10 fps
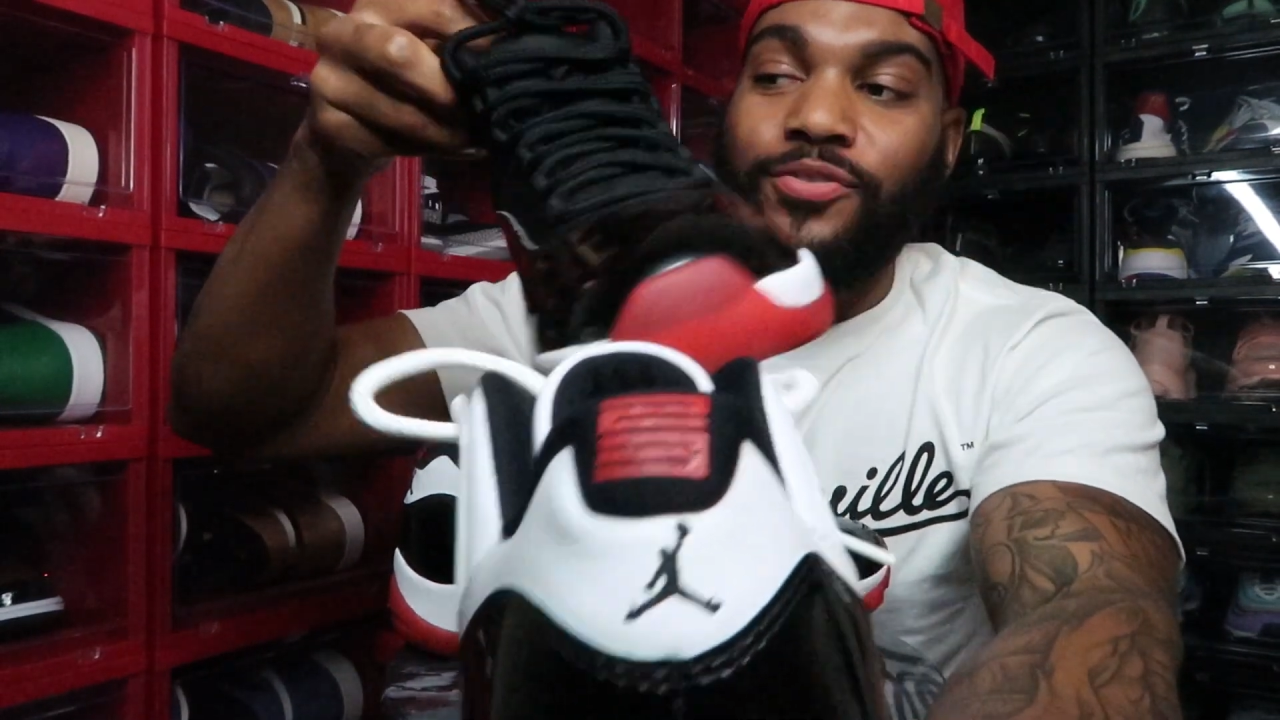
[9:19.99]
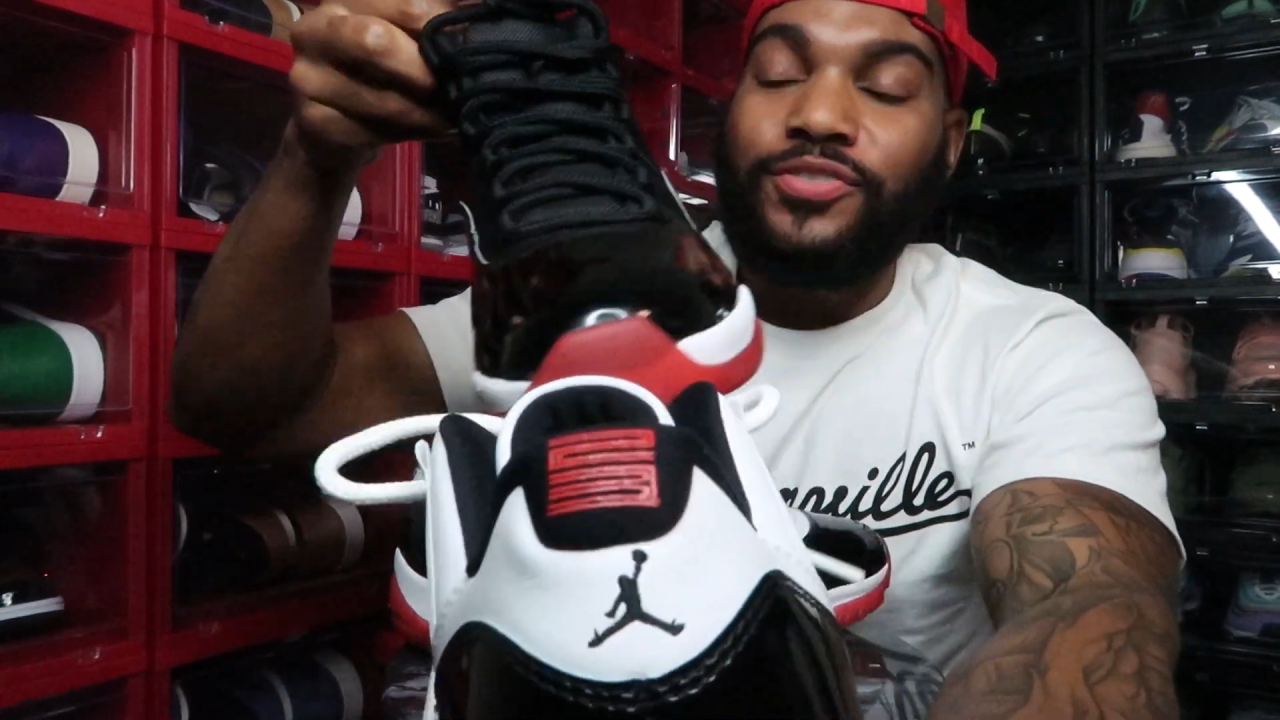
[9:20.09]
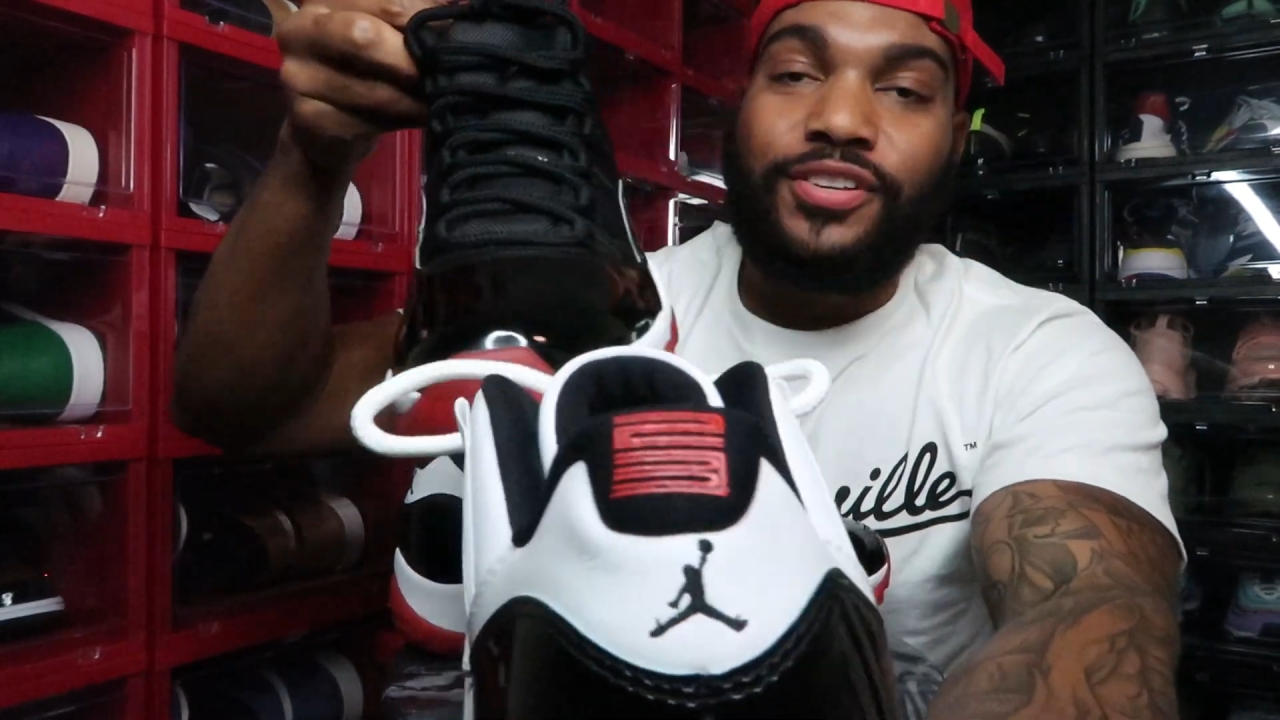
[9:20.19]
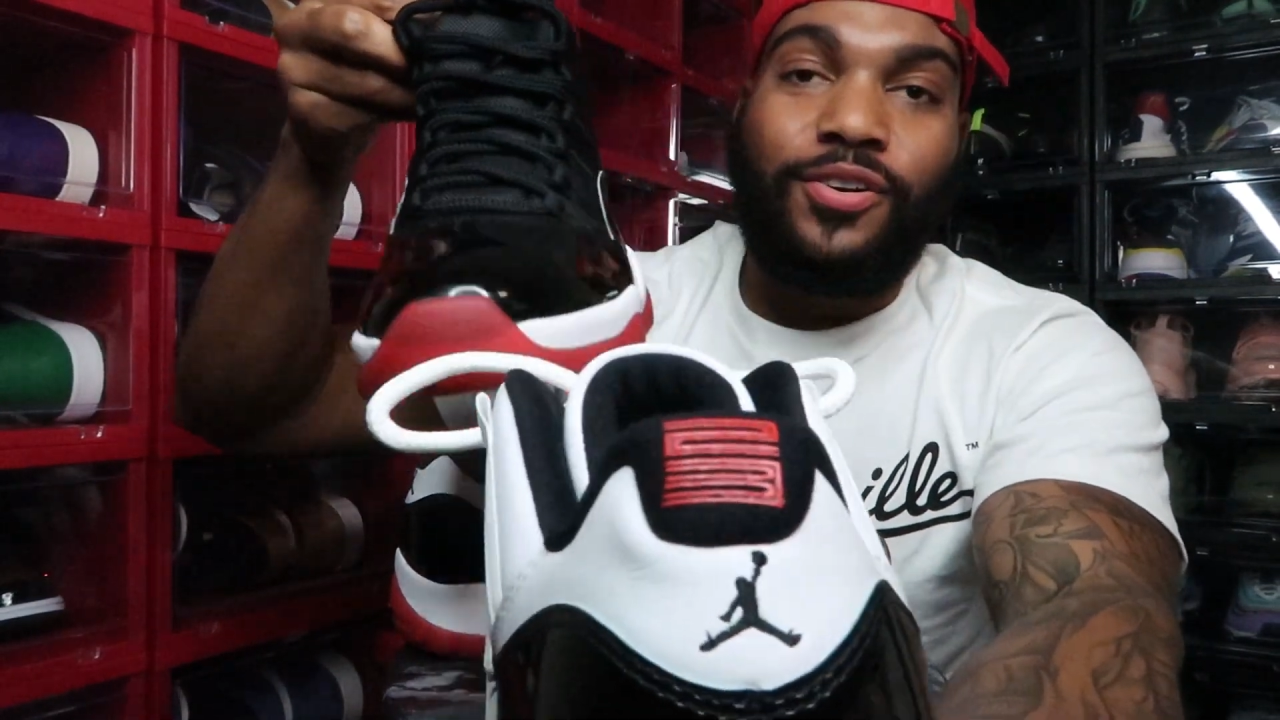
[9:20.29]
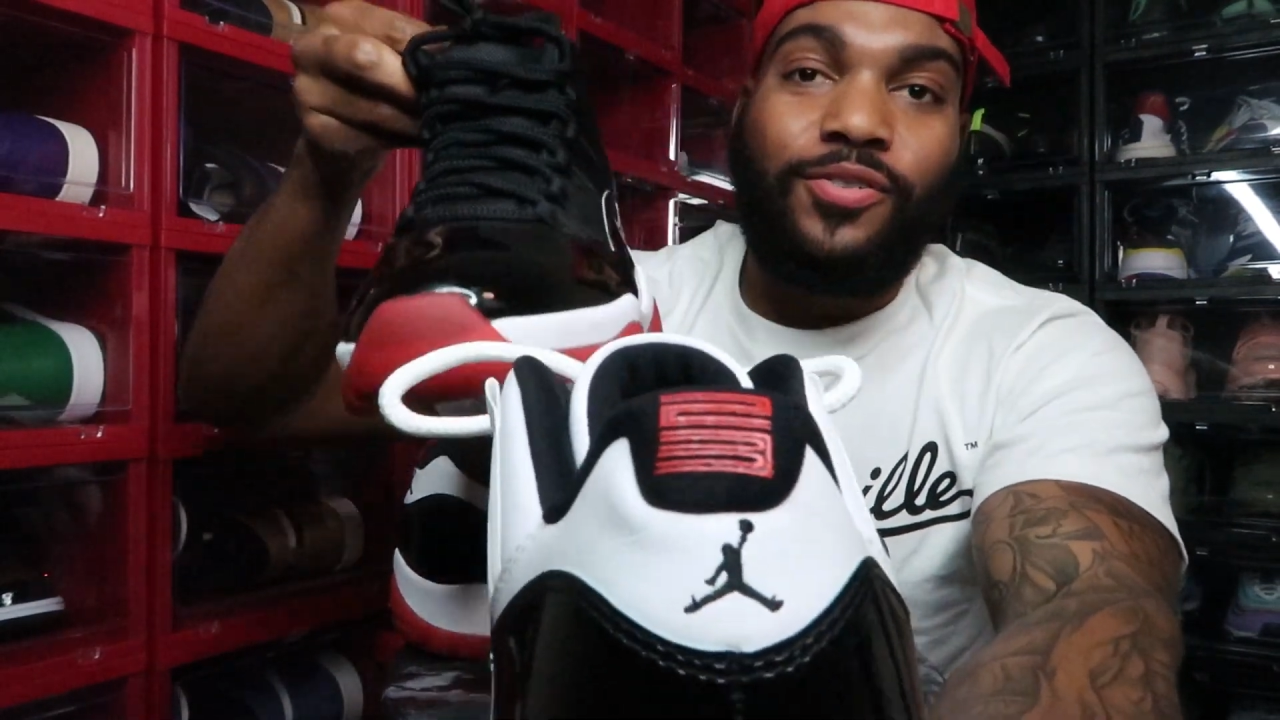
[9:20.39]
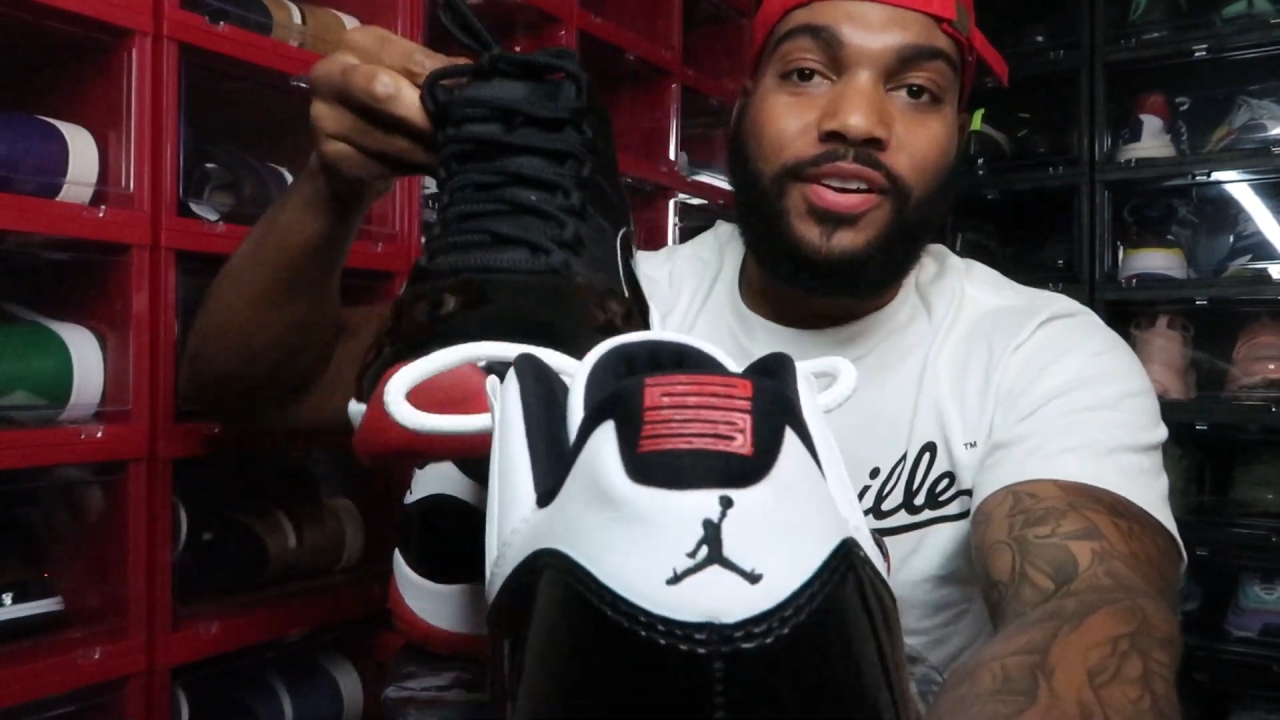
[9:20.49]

So